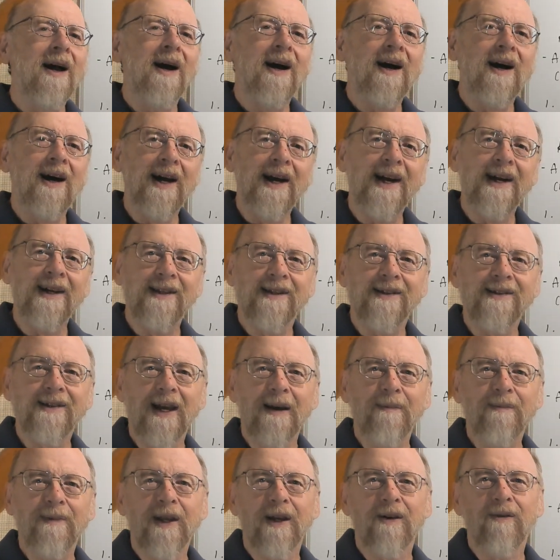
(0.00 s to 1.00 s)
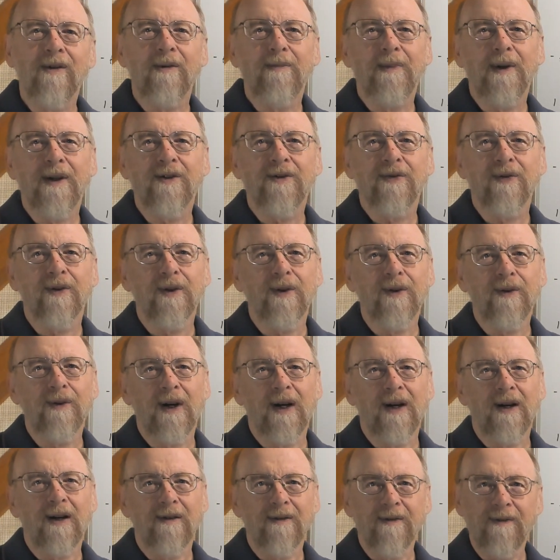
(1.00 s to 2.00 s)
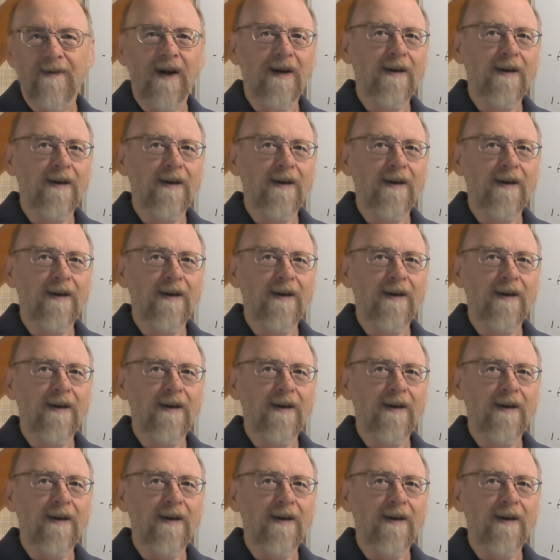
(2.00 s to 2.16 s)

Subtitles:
And the same thing would be true of